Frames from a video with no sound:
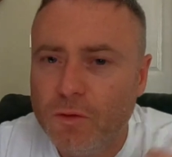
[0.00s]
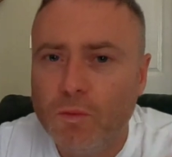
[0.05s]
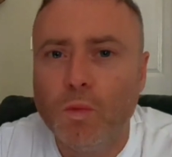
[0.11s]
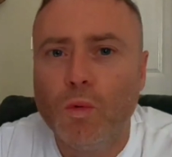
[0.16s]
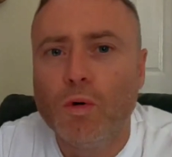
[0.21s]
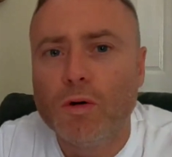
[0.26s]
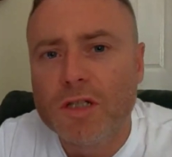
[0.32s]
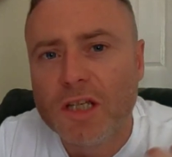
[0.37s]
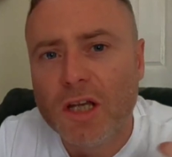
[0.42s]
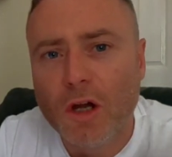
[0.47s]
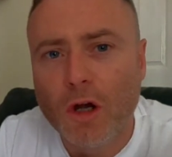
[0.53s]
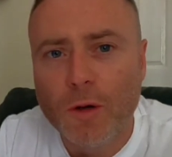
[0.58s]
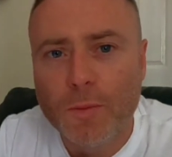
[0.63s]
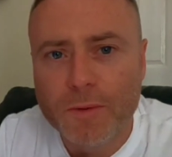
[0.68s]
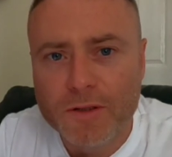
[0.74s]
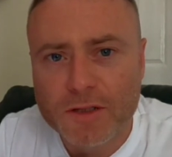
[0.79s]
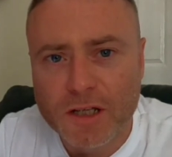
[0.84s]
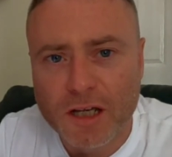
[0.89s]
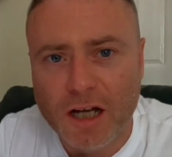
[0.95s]
water
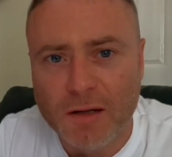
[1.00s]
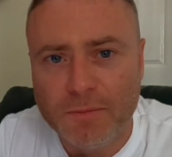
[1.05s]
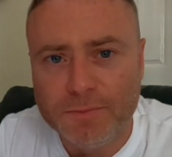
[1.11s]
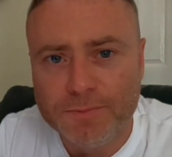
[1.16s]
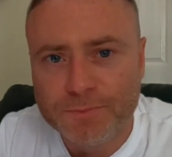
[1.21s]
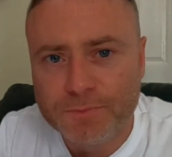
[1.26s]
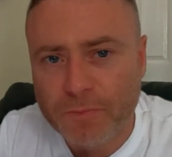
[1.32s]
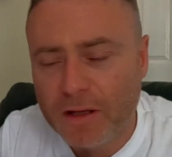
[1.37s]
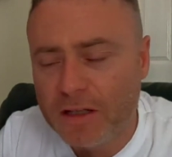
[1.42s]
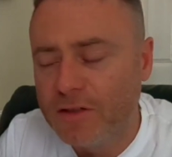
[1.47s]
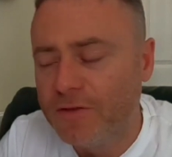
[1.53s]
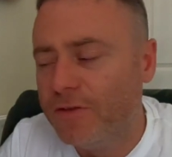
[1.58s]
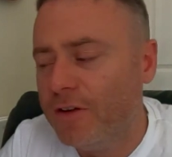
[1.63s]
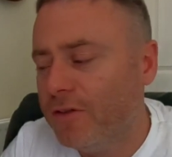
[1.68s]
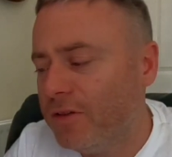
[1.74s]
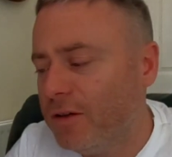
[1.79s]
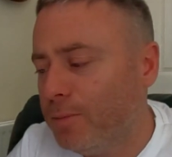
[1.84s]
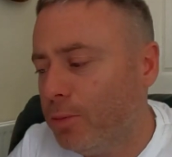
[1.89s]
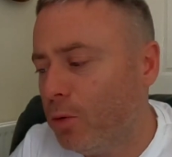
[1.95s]
opens it up. It's
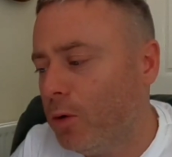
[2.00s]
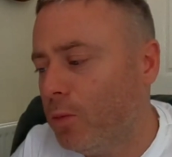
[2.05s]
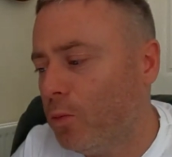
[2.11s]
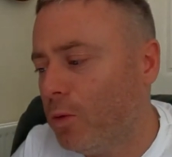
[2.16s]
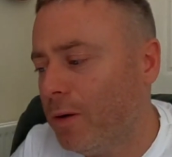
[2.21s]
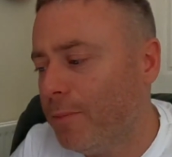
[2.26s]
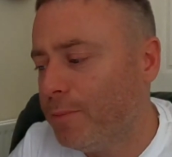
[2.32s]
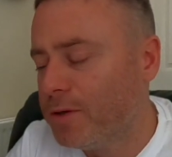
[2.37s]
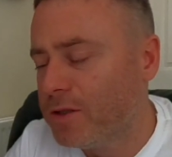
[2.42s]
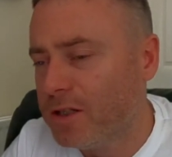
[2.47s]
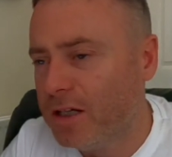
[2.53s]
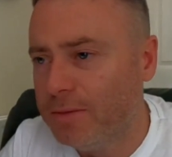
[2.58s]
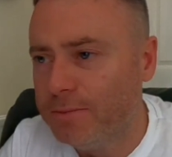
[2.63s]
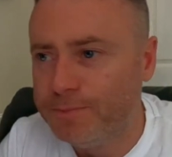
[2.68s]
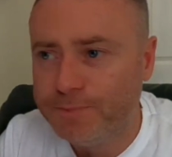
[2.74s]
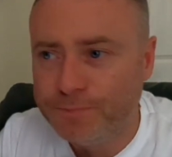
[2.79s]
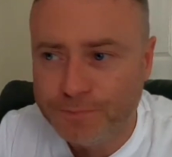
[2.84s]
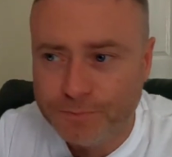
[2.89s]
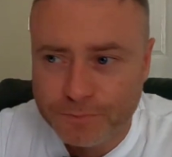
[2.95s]
50.1%.